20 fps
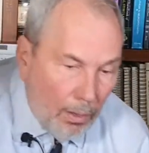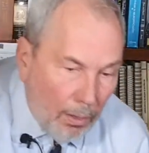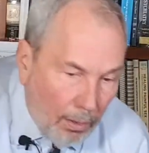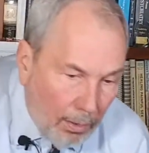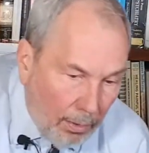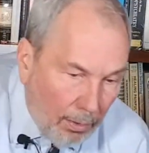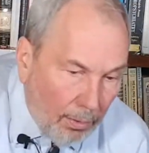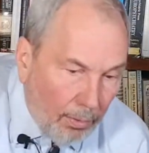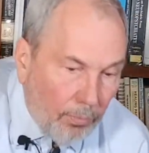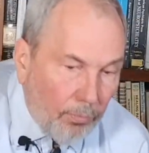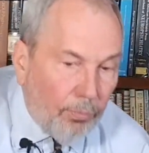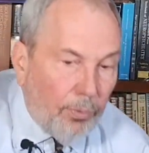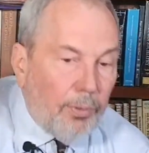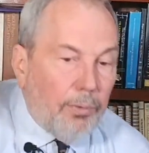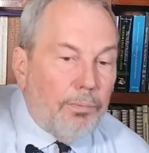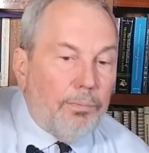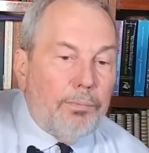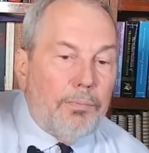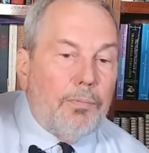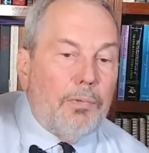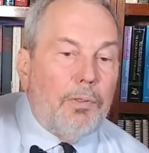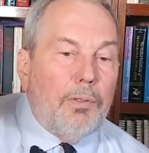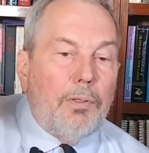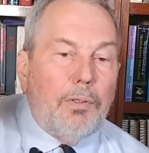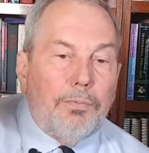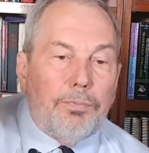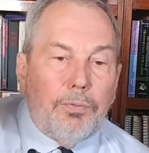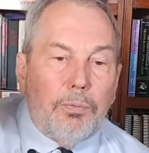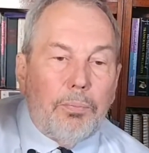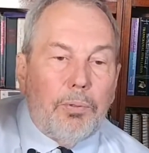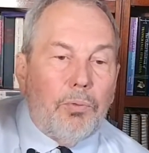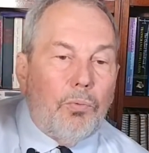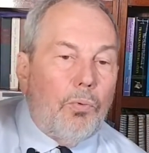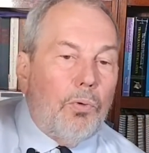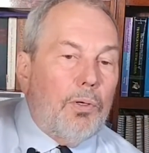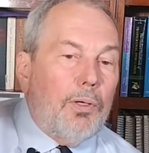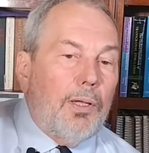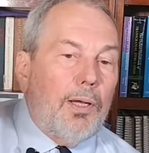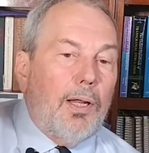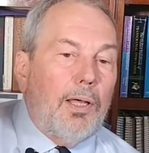Well, if you've
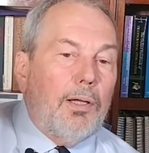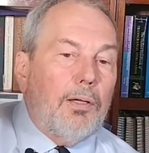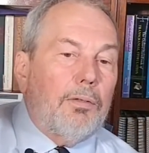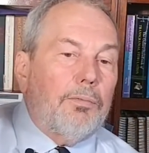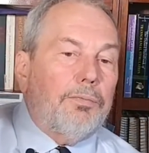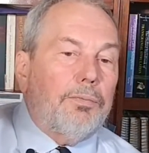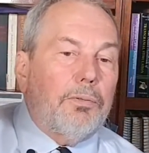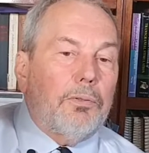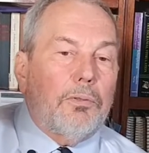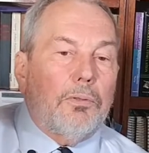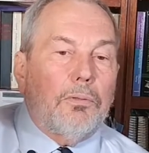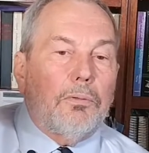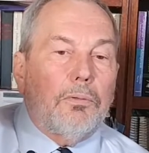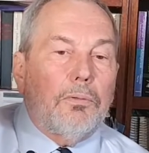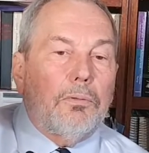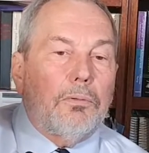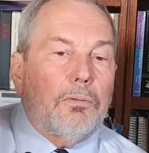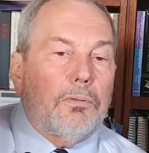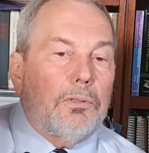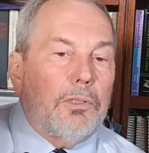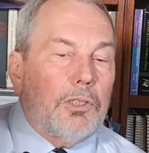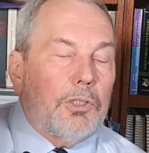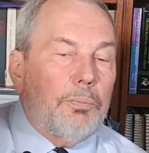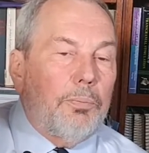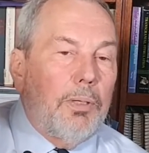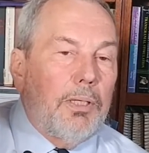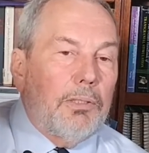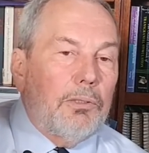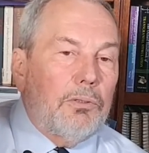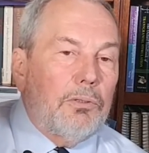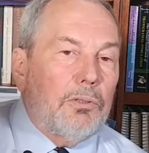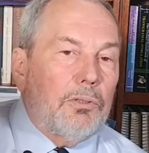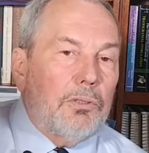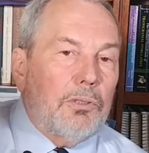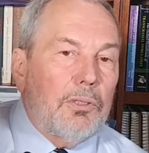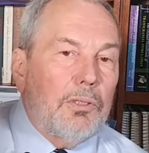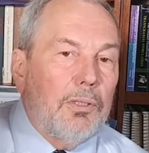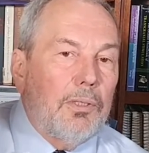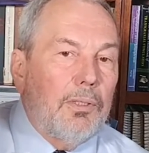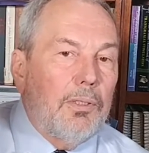been working on it for 6
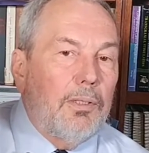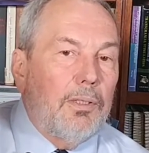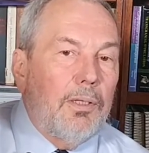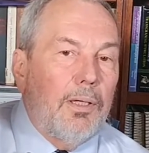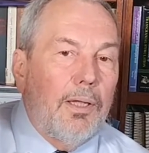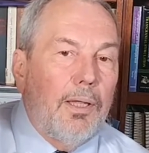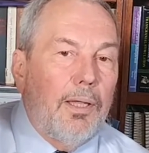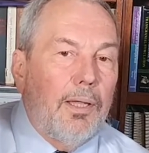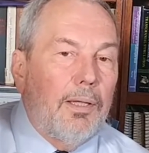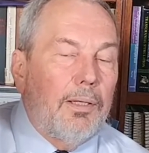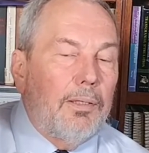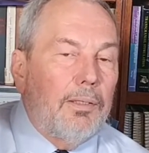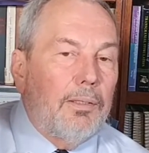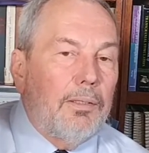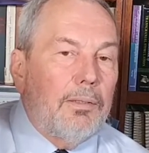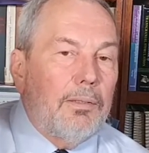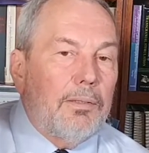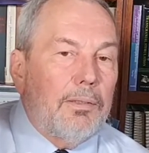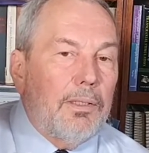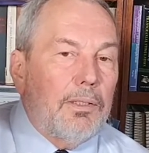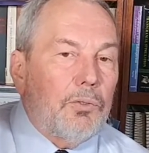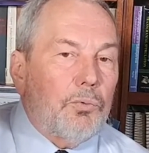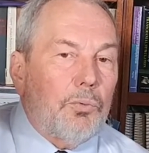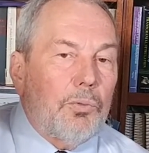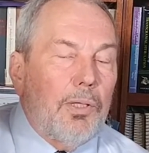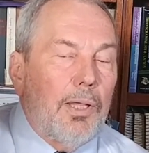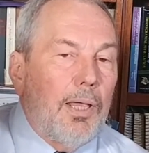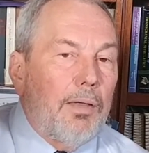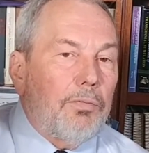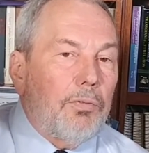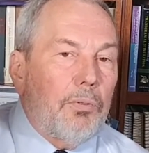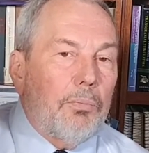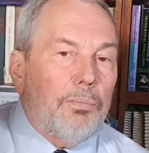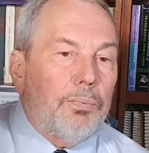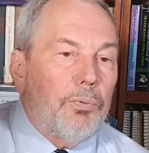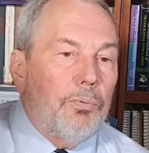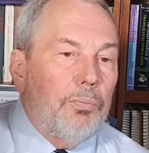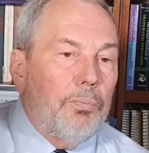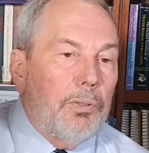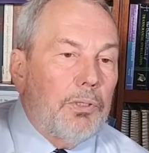months and things really haven't
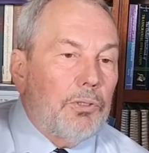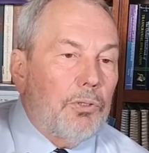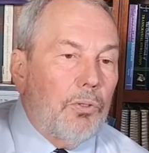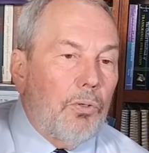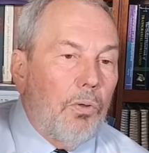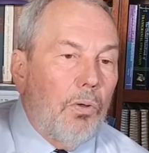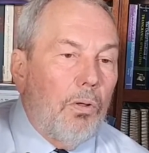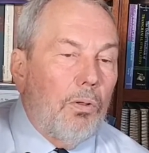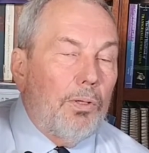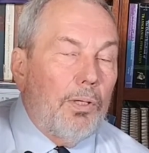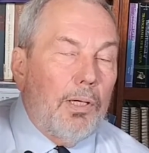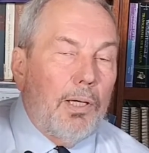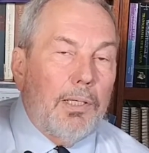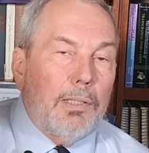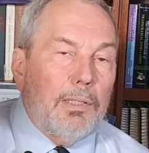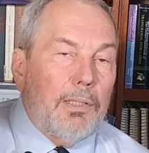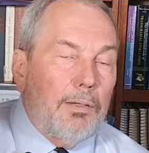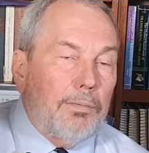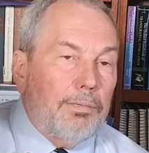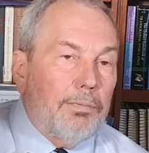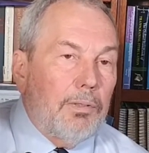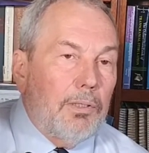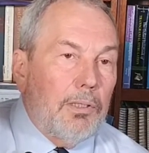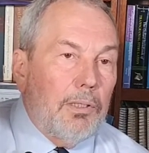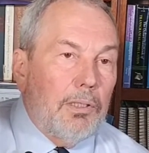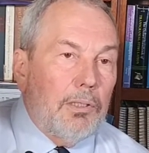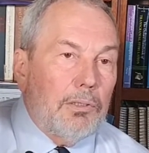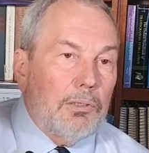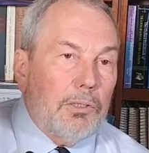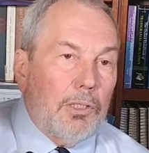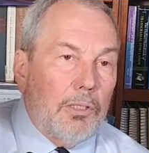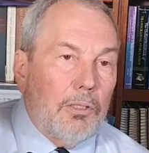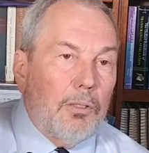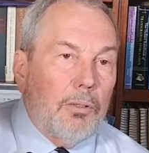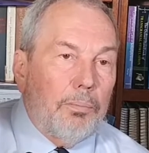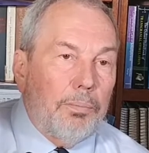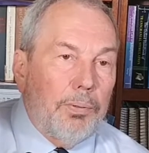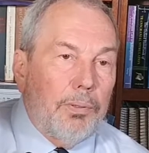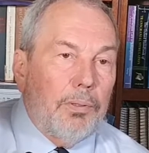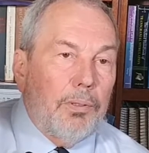improved much at all, then I'd definitely get a
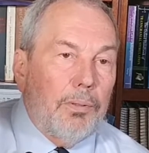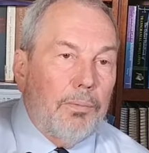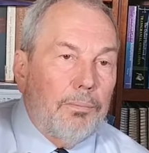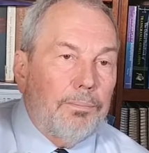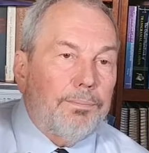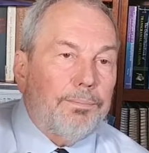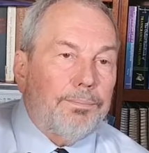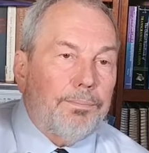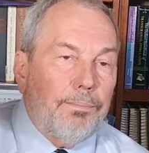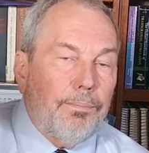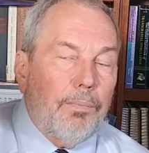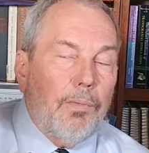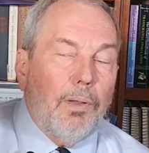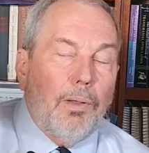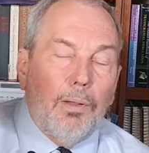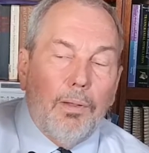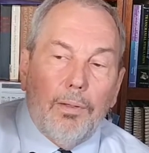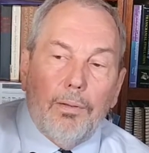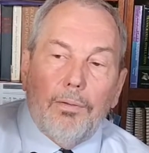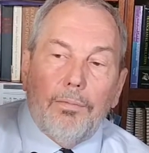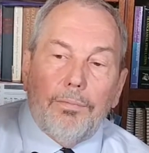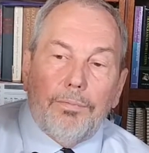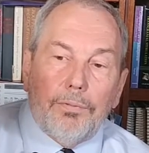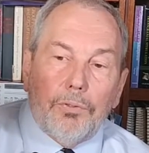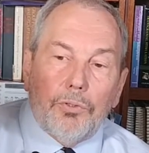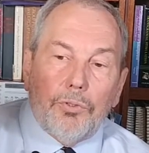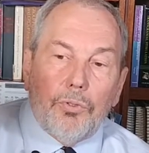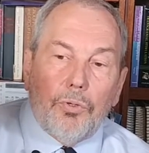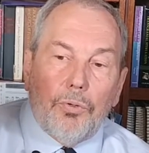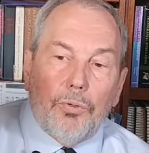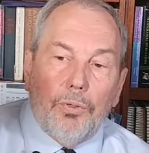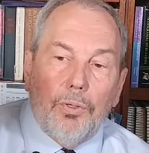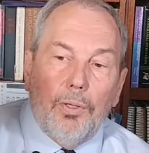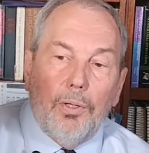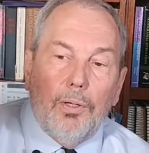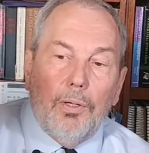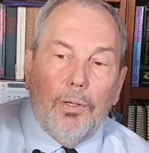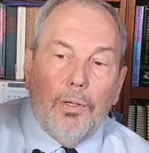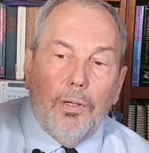second opinion, for sure.